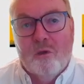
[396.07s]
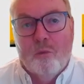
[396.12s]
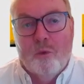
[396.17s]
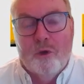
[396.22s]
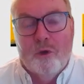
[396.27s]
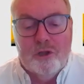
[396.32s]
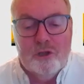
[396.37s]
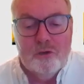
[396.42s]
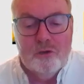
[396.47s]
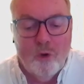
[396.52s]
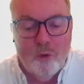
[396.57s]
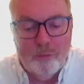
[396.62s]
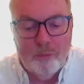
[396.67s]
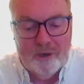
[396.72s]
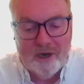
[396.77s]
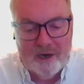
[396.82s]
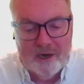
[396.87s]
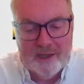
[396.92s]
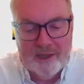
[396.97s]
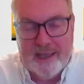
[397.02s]
when you
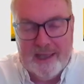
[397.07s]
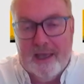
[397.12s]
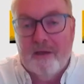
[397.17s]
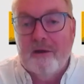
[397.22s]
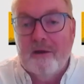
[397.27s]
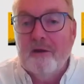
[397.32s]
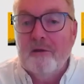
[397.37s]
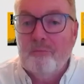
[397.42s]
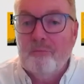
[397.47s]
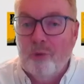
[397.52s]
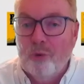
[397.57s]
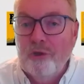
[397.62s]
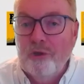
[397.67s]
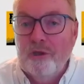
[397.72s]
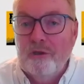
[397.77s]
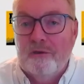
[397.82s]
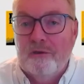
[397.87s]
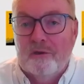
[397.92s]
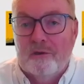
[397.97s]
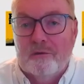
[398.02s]
open an account at a
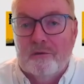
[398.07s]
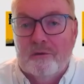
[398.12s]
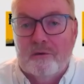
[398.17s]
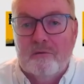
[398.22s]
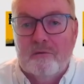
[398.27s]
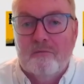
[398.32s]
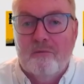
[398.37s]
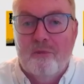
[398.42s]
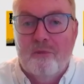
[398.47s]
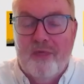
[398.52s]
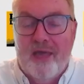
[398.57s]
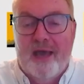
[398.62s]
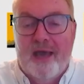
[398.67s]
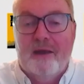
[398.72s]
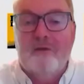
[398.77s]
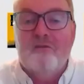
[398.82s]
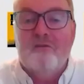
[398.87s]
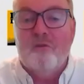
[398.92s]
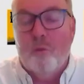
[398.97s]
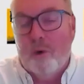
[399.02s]
bullion dealer,
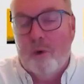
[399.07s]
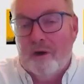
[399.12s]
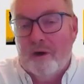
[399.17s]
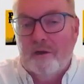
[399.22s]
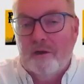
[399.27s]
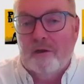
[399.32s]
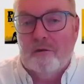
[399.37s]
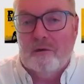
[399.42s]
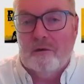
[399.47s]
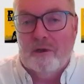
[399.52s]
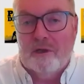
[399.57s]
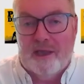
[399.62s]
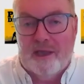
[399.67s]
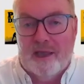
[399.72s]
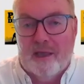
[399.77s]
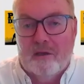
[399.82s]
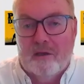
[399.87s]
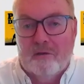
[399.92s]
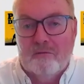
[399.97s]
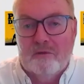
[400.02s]
that is where your
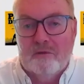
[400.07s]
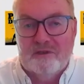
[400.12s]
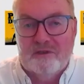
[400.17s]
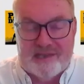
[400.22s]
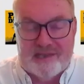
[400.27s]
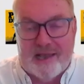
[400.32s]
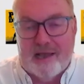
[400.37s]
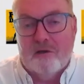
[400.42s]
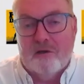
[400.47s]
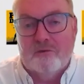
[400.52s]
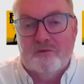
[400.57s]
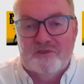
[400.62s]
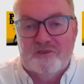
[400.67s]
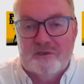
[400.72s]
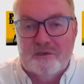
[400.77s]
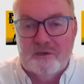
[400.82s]
account is housed.